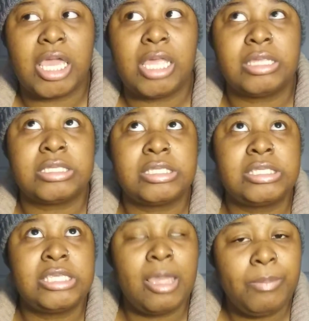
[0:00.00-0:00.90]
And
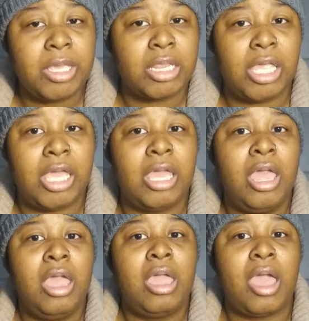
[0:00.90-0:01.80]
typically,
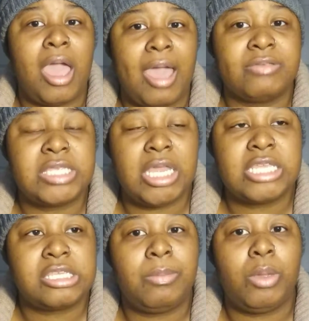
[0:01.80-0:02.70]
I've seen
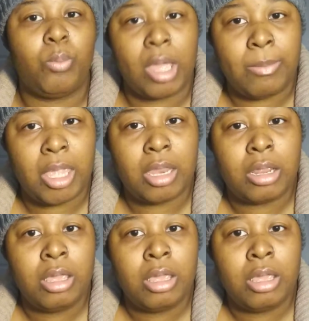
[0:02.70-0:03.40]
it to be women.